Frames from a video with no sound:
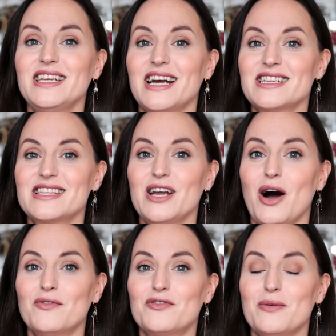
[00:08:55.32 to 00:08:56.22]
nicely
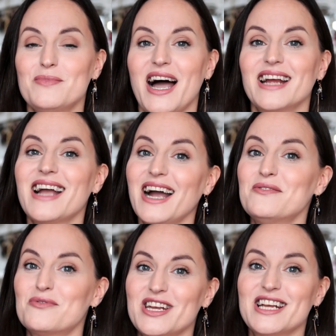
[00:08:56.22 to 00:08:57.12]
on from that, and kind
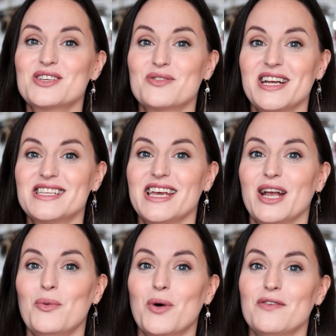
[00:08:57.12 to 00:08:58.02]
of
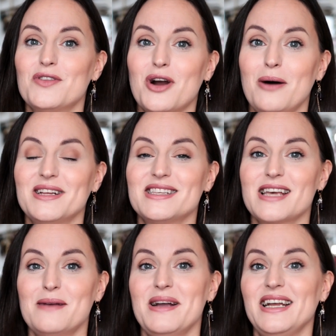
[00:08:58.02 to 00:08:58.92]
reiterating one of the comments
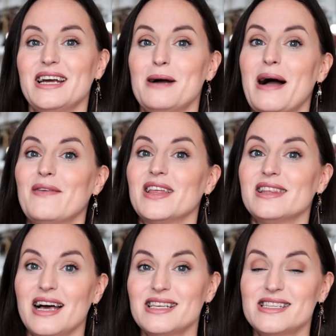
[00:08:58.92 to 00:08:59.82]
I made about the
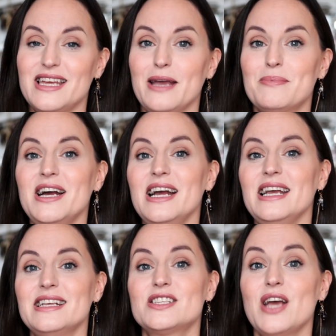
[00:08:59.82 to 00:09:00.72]
last tip,
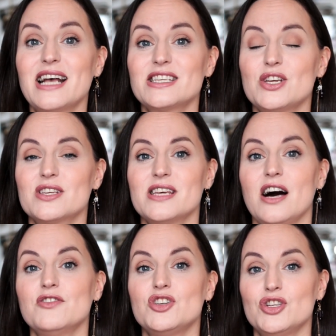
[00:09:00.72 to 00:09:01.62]
is to ask
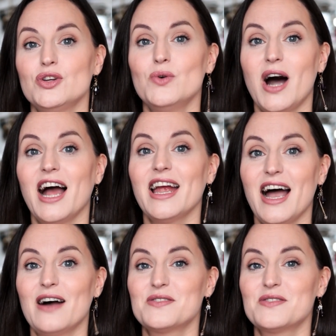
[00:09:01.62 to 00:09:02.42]
yourself, do I have